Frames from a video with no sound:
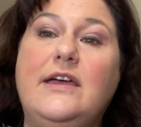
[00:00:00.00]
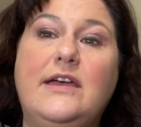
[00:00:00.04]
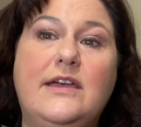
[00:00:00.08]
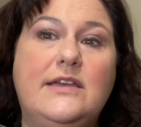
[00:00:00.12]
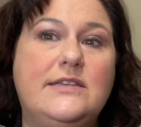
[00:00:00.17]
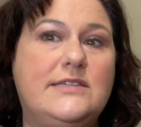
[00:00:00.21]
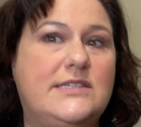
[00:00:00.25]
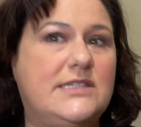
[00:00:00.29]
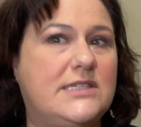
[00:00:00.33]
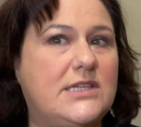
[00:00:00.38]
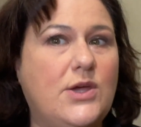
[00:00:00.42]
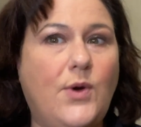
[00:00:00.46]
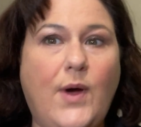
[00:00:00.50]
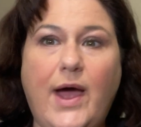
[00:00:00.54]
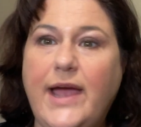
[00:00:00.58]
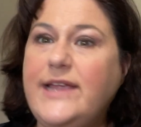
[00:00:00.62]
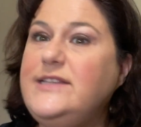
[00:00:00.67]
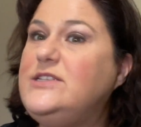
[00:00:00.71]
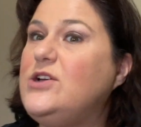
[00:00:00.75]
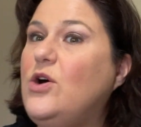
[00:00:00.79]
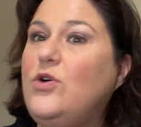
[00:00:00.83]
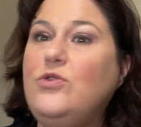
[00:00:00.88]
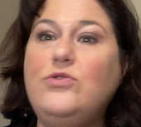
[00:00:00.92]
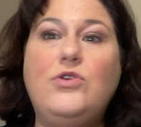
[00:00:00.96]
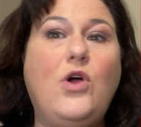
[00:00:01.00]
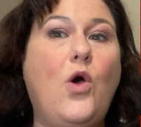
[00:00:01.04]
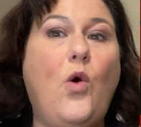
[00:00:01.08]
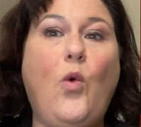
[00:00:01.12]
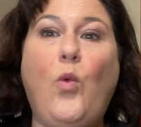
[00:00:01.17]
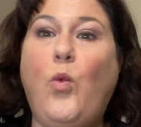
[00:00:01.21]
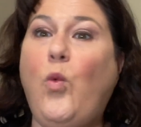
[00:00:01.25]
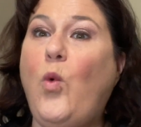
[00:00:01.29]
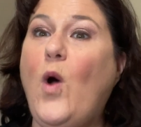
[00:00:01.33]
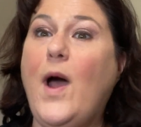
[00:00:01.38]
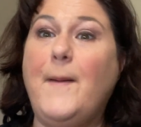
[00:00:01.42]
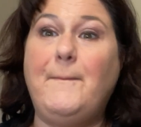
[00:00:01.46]
So I don't know
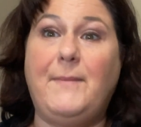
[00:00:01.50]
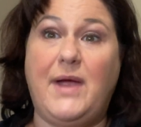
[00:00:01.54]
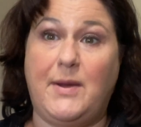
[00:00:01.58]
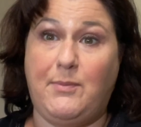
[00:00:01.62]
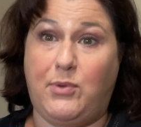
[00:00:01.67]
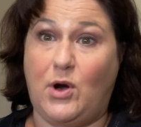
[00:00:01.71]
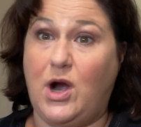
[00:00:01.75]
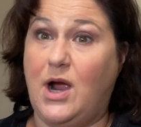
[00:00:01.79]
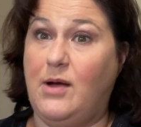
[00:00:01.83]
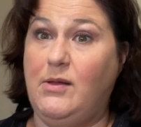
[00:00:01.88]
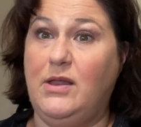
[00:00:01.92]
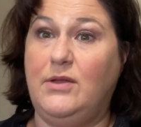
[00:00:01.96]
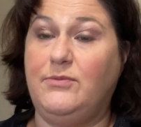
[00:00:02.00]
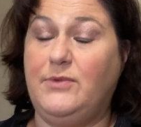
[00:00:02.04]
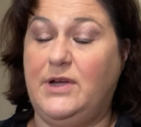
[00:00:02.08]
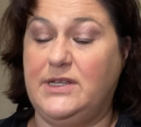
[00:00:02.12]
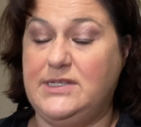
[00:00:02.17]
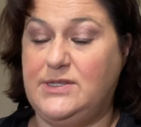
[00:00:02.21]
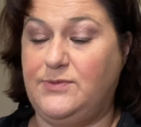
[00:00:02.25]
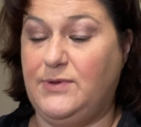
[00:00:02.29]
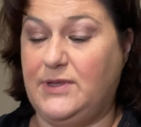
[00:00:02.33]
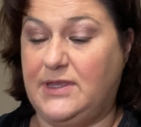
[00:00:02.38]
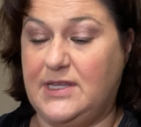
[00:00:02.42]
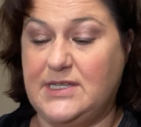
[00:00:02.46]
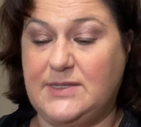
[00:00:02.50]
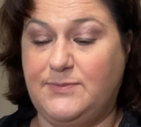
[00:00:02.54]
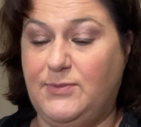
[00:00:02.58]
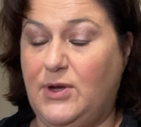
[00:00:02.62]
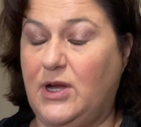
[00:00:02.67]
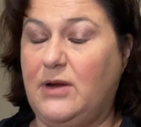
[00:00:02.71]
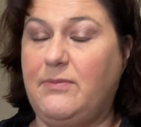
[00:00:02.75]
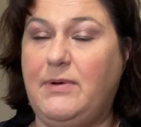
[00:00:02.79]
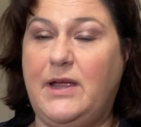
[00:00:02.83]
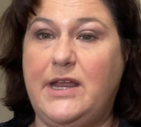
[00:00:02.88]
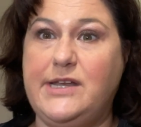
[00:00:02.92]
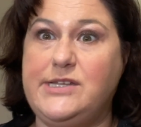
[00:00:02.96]
what my problem was with this
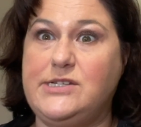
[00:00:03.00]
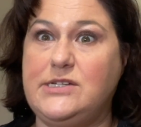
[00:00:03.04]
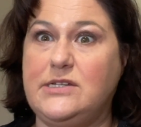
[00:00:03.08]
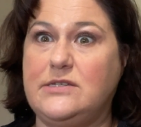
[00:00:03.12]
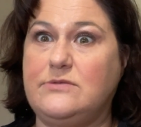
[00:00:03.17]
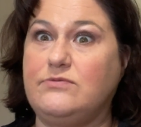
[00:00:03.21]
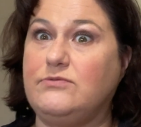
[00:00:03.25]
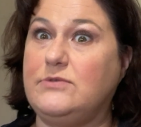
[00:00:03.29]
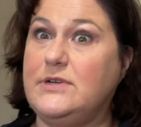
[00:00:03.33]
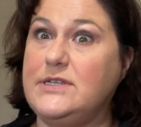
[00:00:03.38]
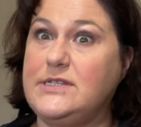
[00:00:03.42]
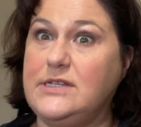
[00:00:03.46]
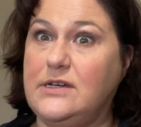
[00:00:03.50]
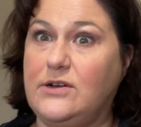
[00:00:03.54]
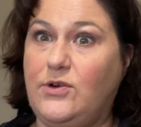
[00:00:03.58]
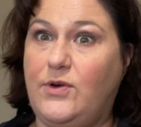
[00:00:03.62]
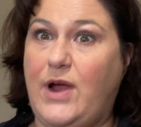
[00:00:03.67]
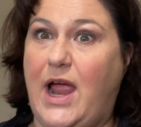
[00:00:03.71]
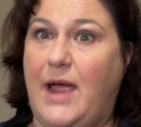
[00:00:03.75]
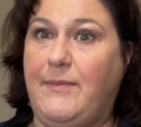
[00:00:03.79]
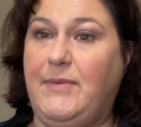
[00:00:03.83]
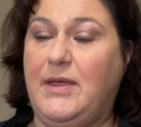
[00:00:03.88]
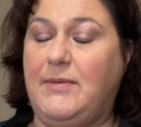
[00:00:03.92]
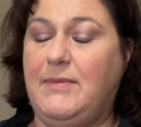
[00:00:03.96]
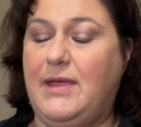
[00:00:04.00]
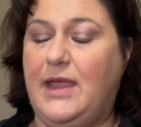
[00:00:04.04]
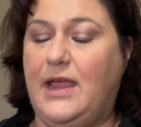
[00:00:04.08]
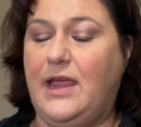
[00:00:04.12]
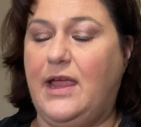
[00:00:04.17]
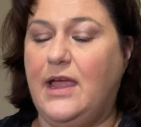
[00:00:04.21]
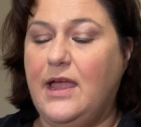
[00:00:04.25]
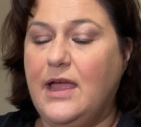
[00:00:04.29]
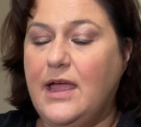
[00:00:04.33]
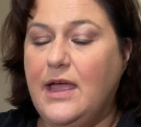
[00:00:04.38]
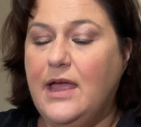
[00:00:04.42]
book, but it just wasn't grabbing me.